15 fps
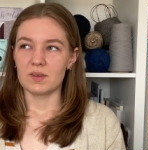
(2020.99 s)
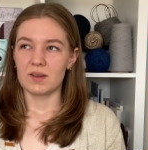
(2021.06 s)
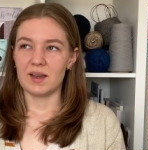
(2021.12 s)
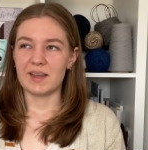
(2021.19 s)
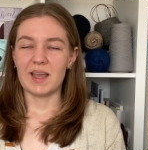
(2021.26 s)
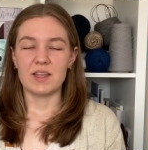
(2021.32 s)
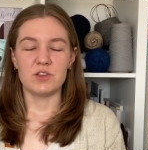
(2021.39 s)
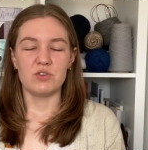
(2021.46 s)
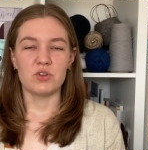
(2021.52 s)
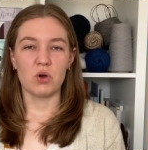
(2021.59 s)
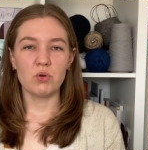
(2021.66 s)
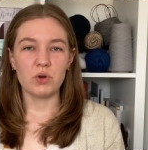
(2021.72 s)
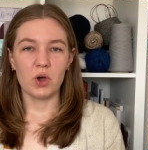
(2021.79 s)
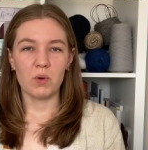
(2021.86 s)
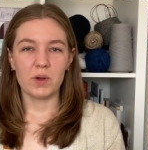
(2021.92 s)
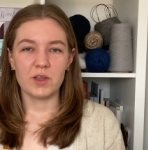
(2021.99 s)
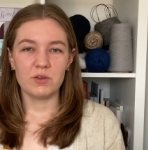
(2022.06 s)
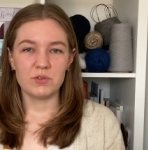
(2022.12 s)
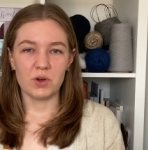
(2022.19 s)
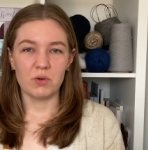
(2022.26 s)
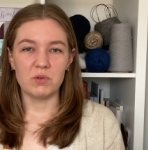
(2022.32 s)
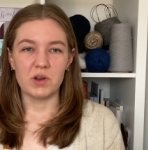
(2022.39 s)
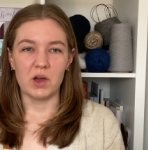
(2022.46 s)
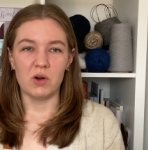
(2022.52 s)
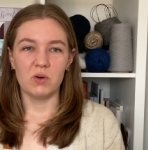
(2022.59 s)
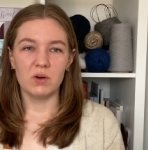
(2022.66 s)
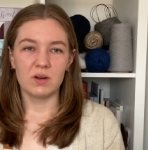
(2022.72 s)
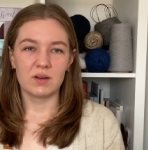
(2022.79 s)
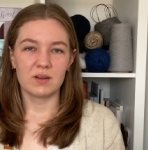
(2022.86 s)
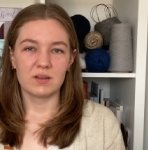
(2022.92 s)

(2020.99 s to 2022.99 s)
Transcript: again, you don't know what you don't know.